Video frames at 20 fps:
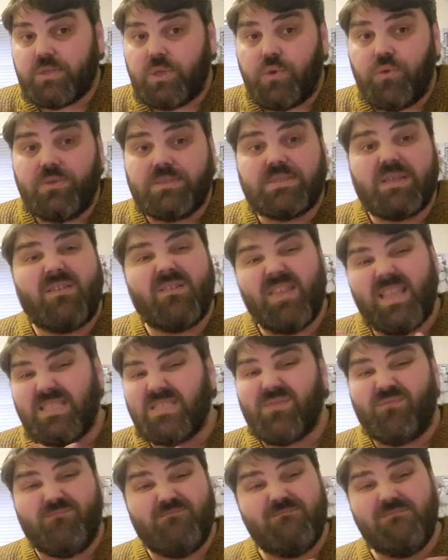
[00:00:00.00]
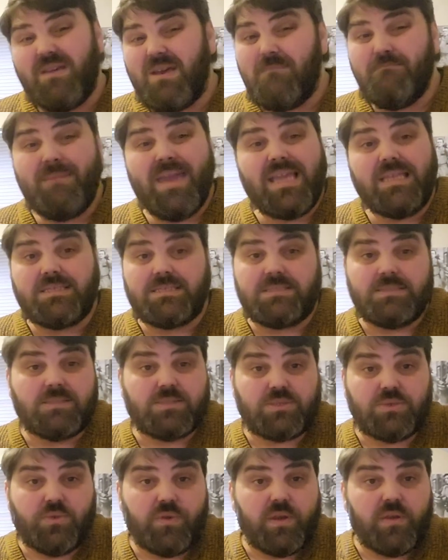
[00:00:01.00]
who is it's an amazing
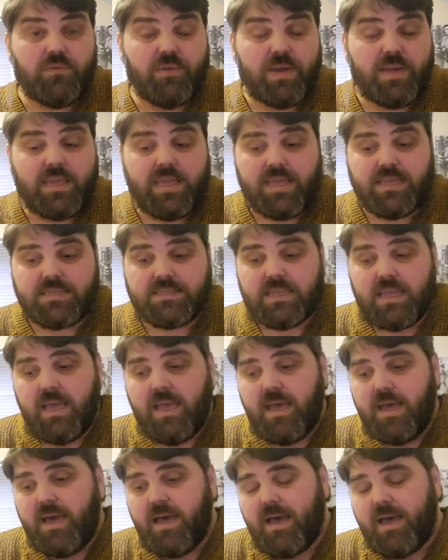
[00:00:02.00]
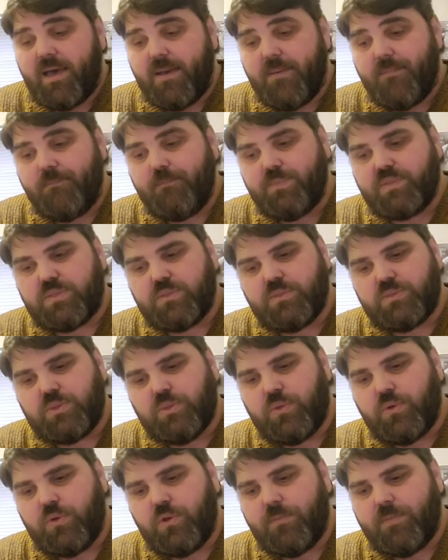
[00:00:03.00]
story, it really is. So we'll
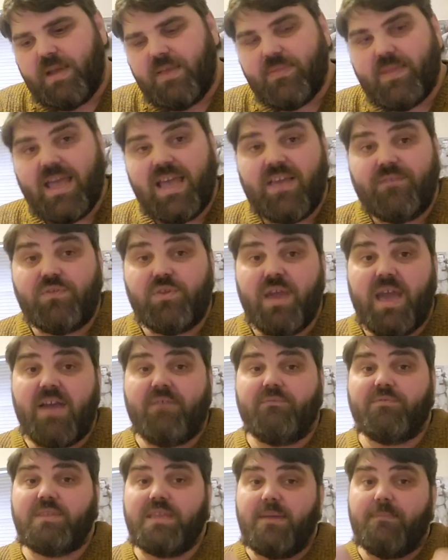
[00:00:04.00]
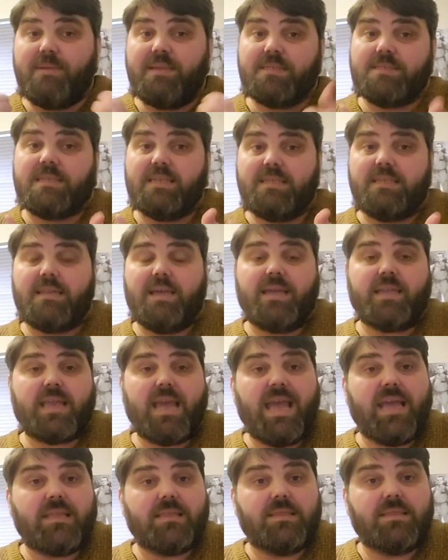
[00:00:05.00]
talk all about that. If you haven't yet, please hit the
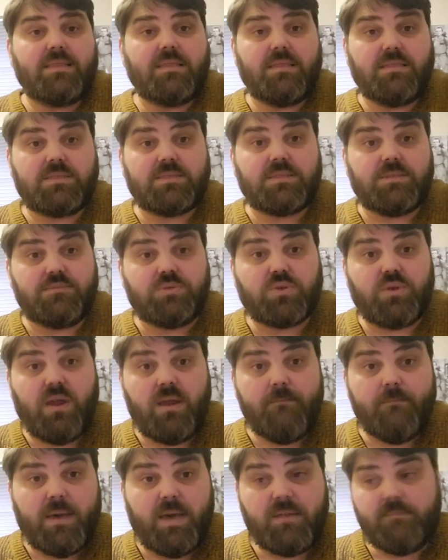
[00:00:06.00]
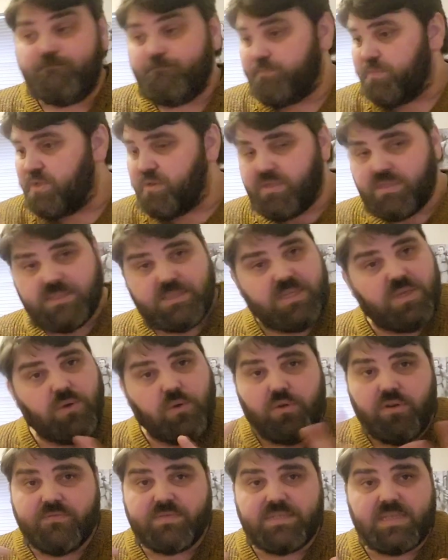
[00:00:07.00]
like and the subscribe button. You can see
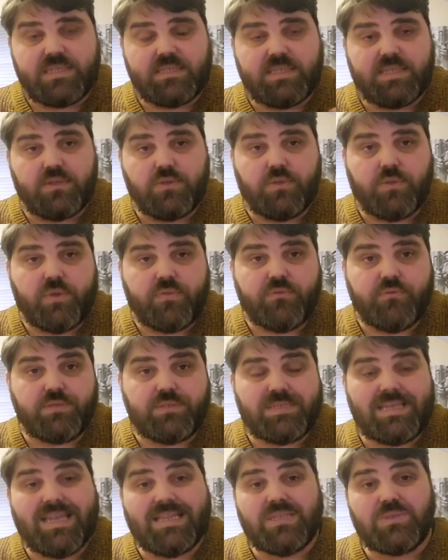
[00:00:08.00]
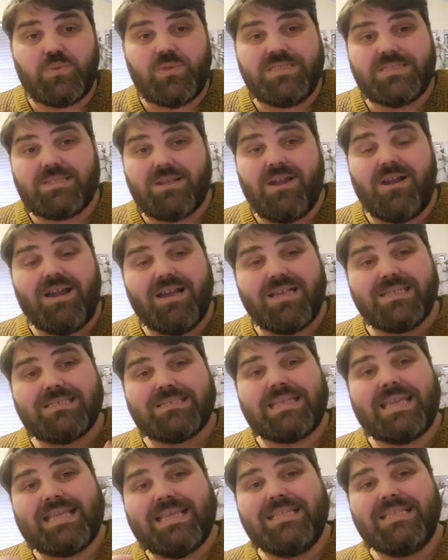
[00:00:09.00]
all of Titanic all the way through to the end as we start our
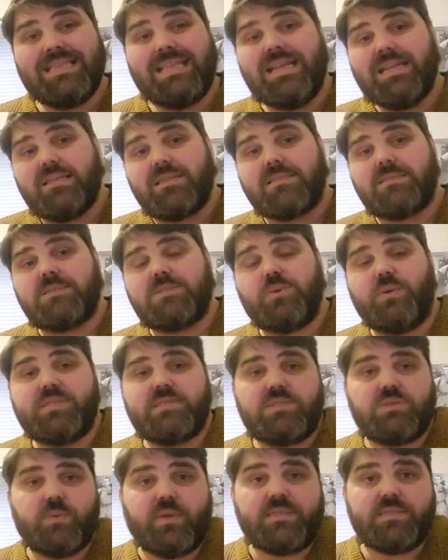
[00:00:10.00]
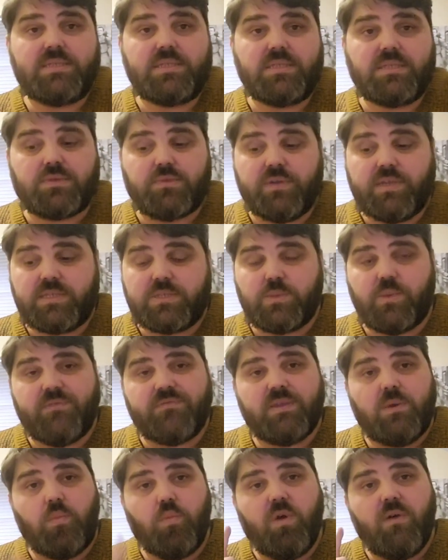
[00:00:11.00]
second year. This is 2023, so
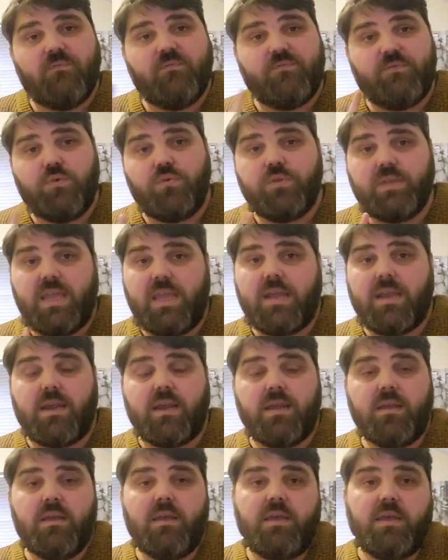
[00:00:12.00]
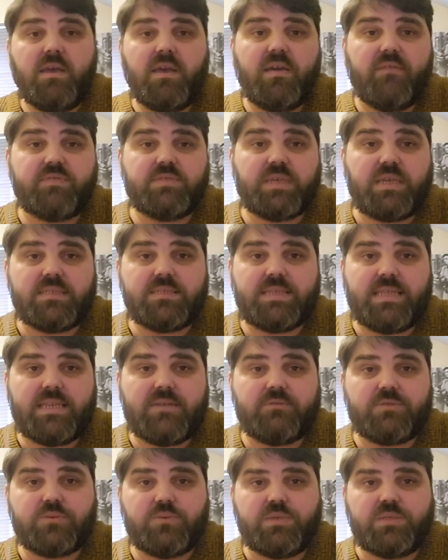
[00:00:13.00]
we've done one full year of
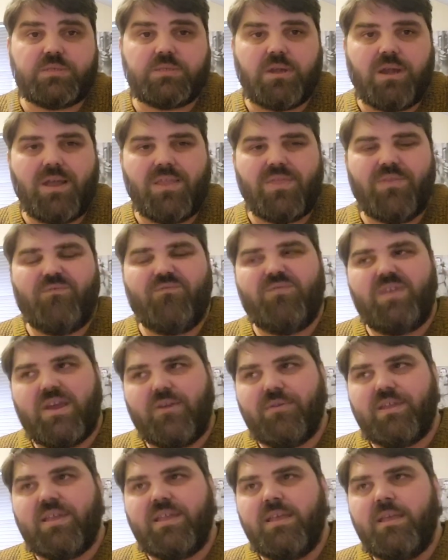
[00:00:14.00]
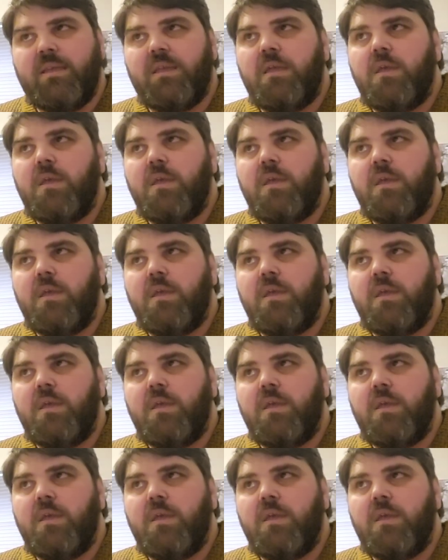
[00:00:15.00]
Titanic, which we start at the very,